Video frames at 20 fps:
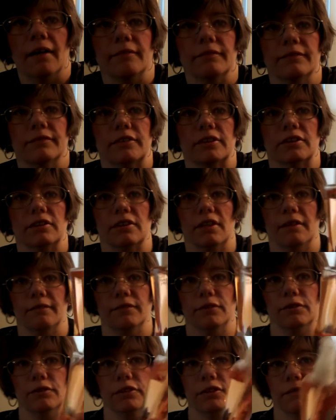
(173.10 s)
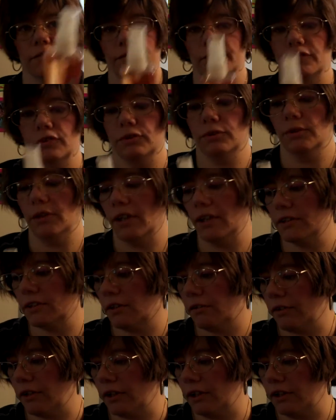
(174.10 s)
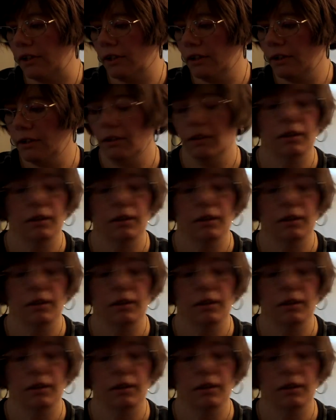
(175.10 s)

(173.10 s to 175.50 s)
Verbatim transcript: I've, I've used it two days already.